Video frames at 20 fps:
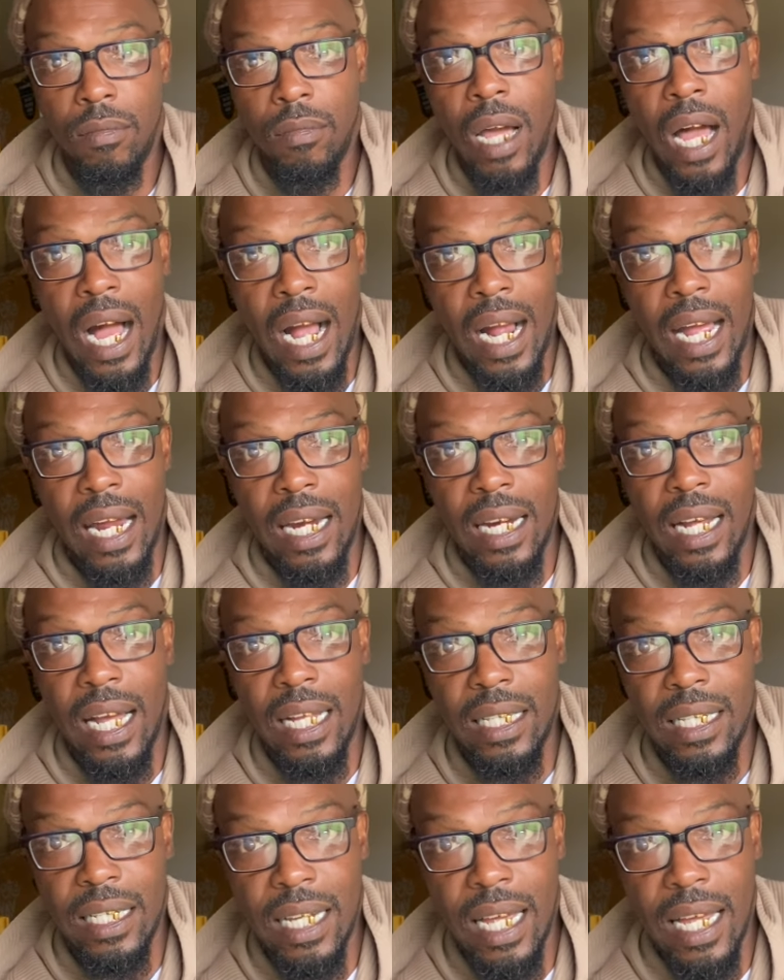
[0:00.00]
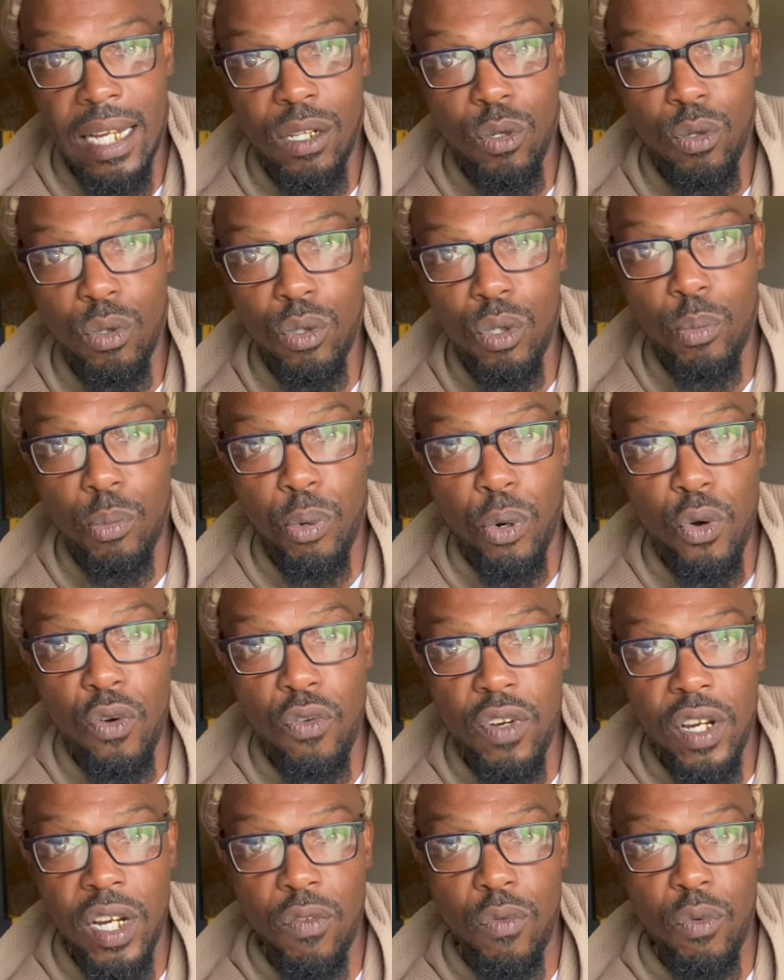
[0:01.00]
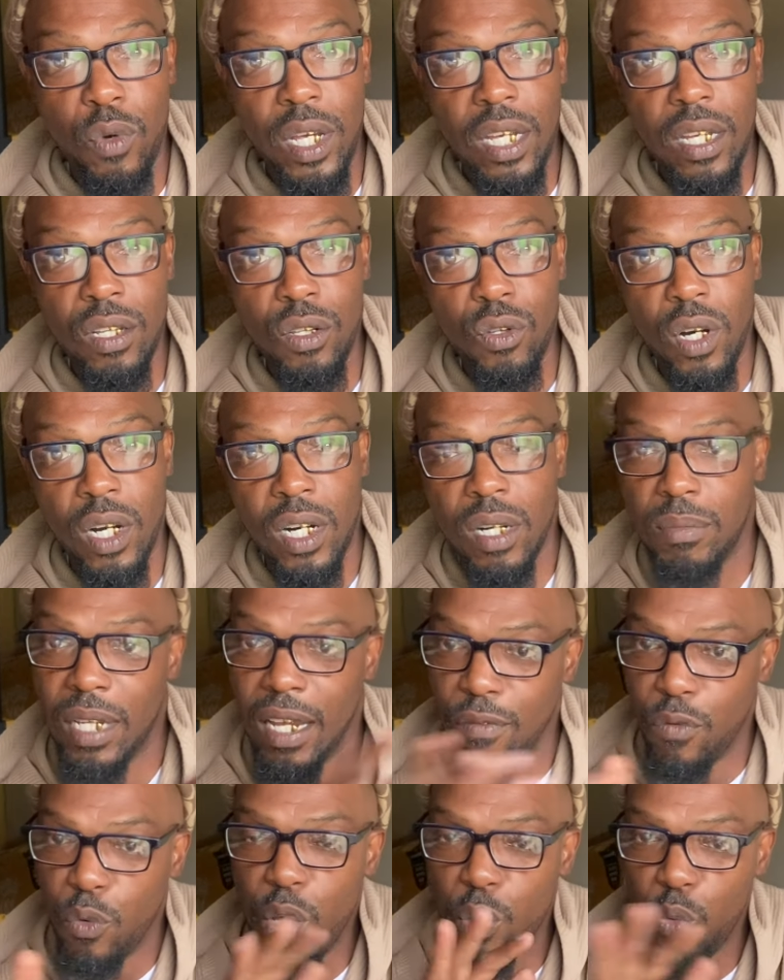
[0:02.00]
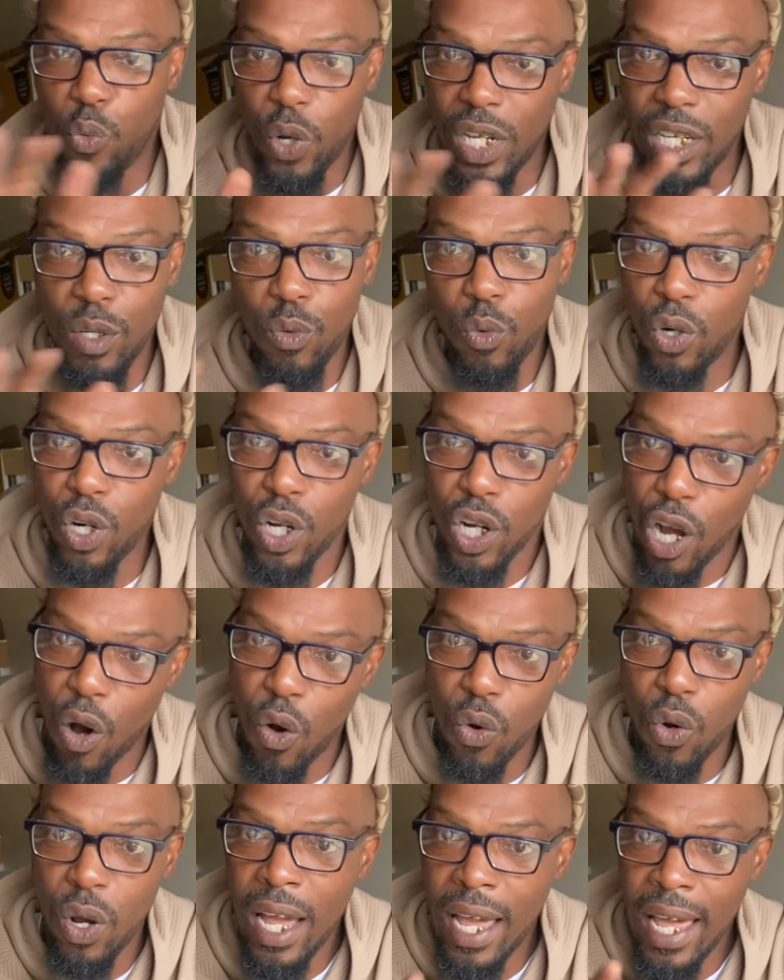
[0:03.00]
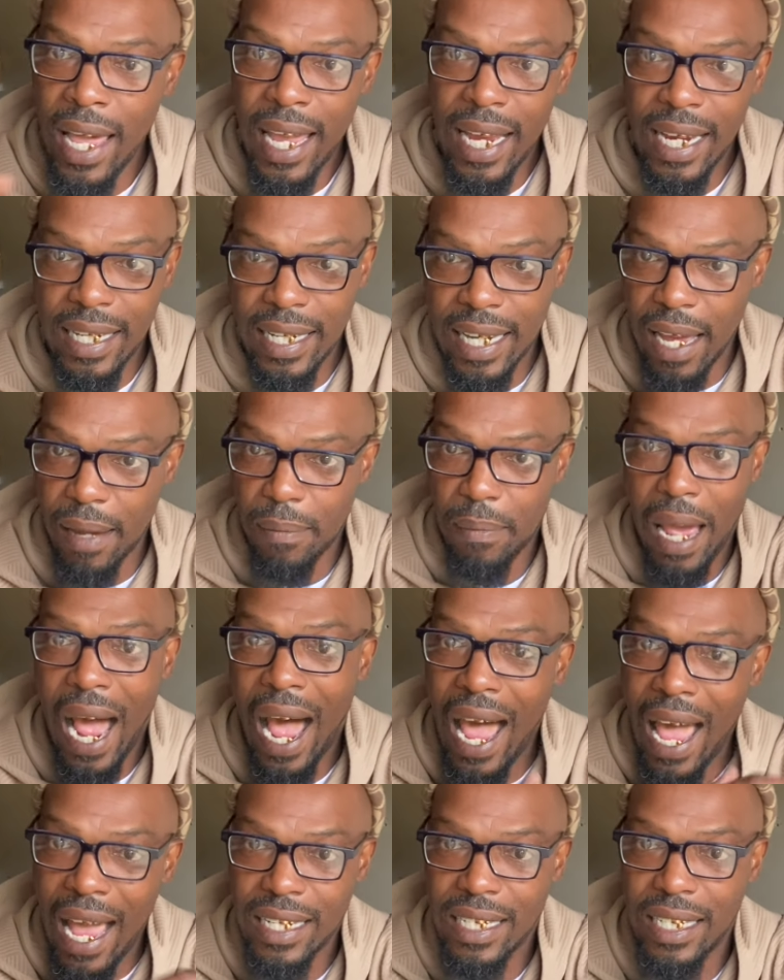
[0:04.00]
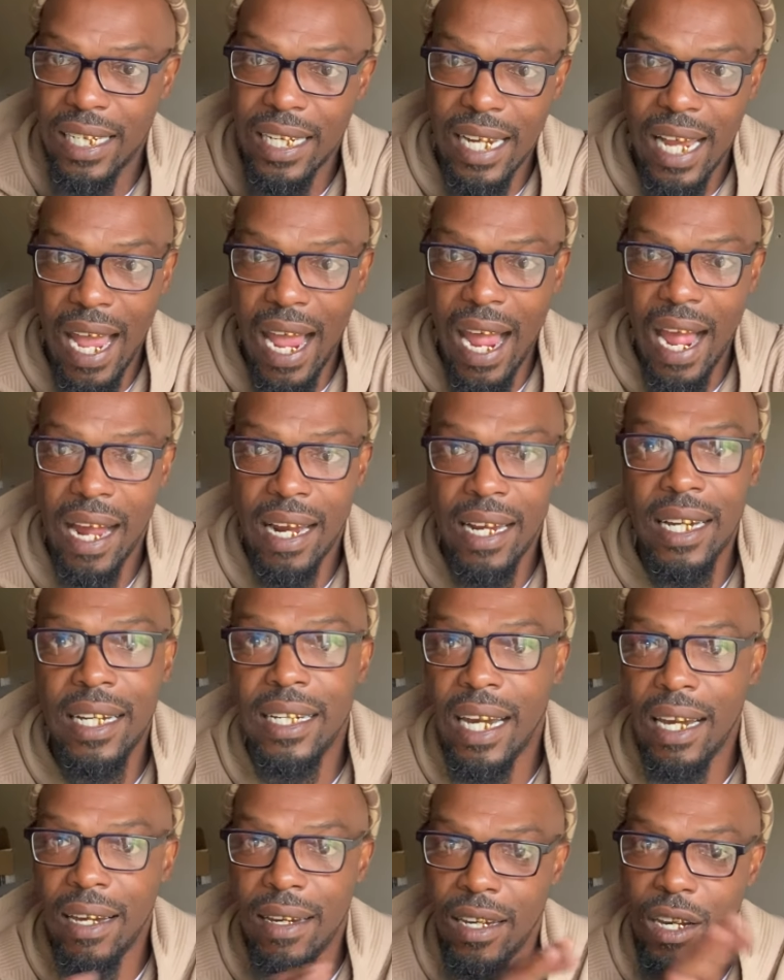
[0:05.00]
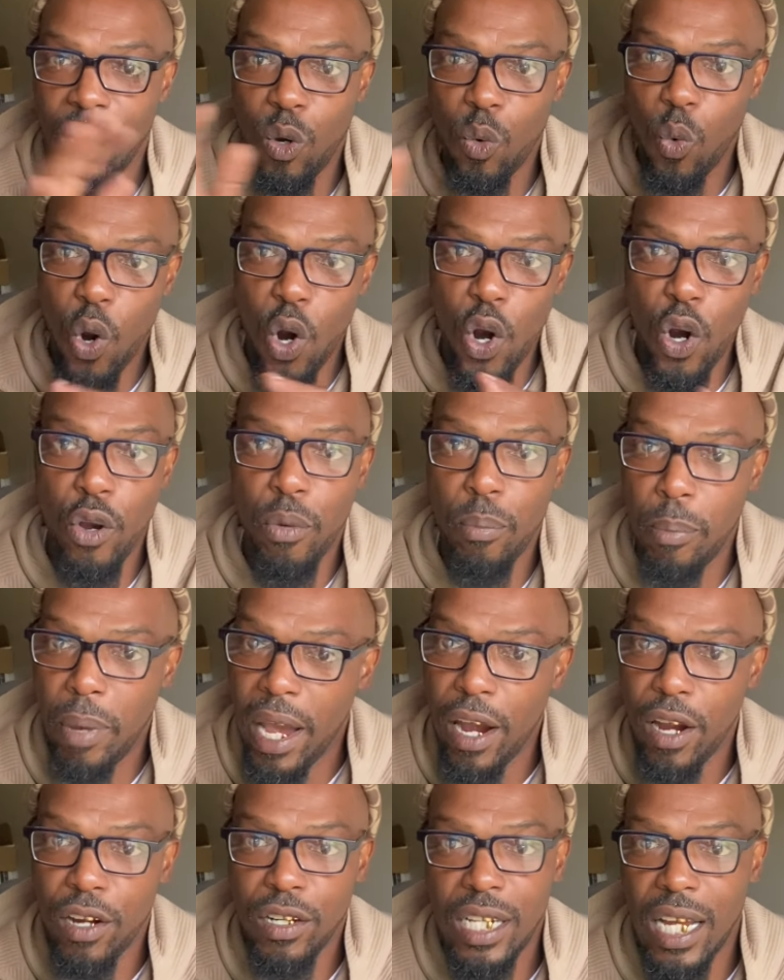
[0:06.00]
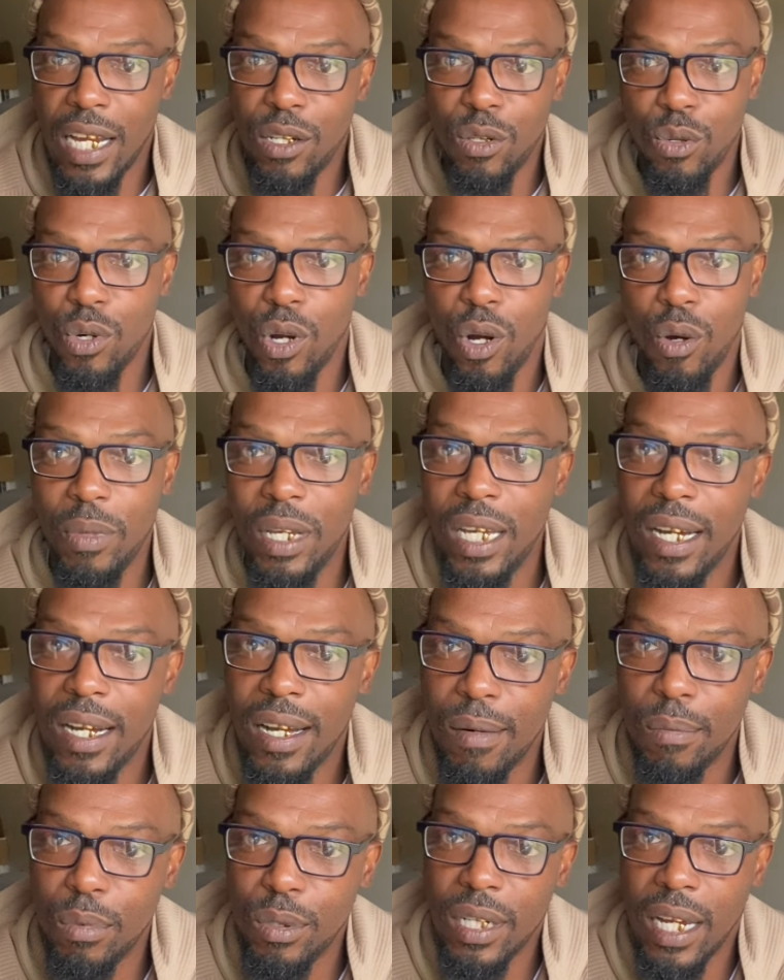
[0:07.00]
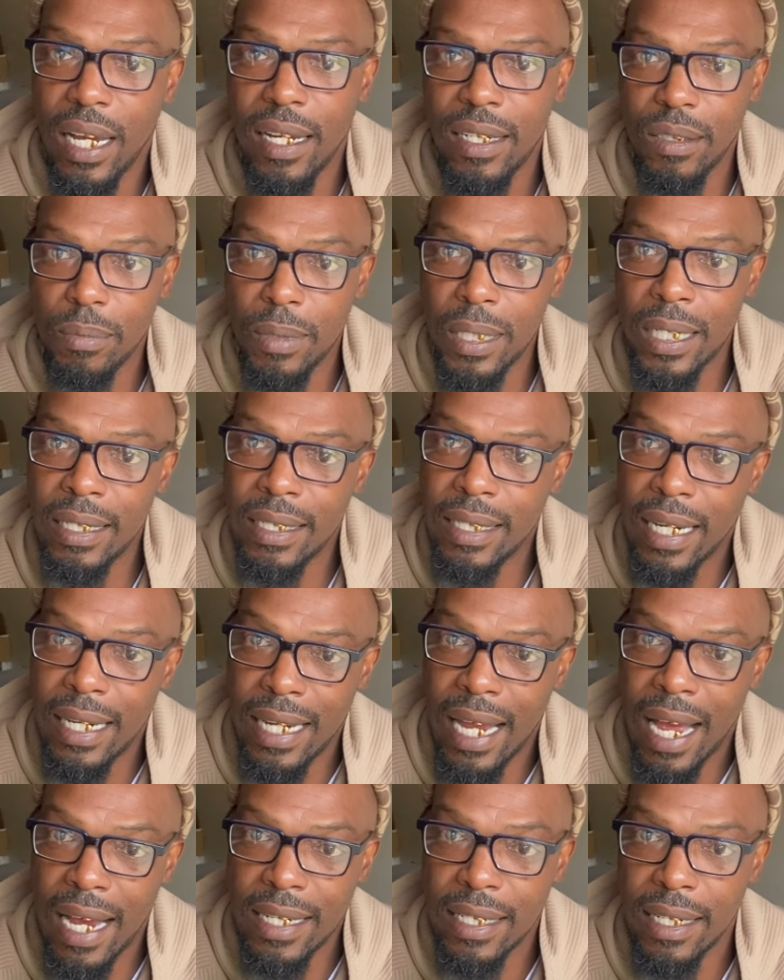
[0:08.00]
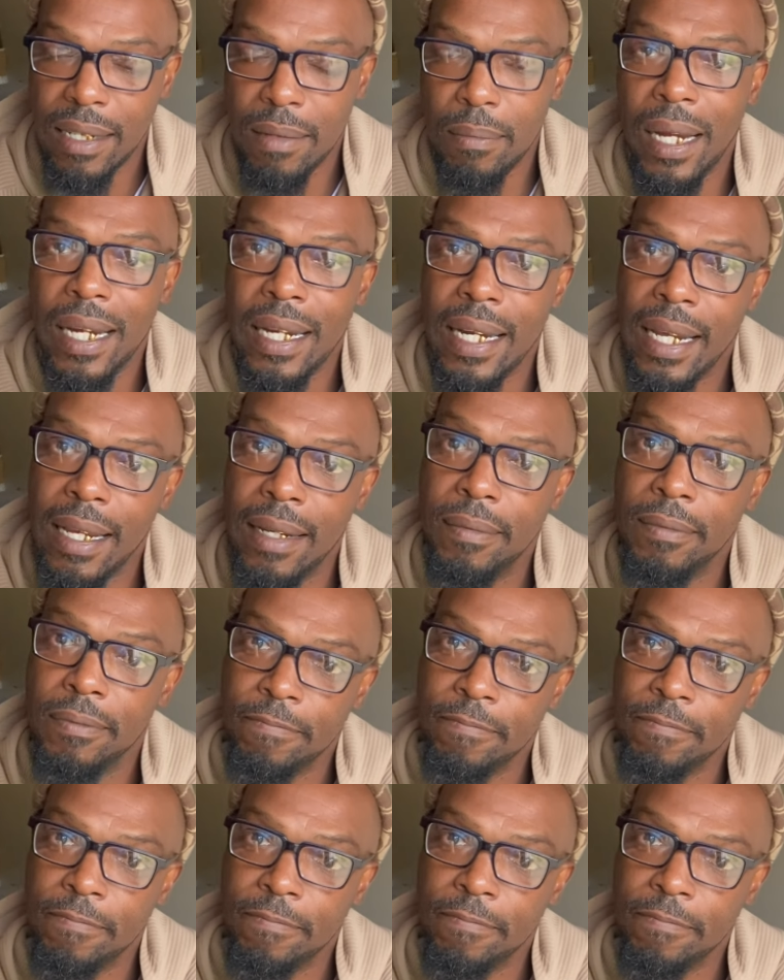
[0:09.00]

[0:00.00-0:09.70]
I kind of got the tattoos to prove it. If we, you know what I'm saying, if we really want to go in depth, I actually had the word Bear tattooed on me a couple times, because that's actually my name.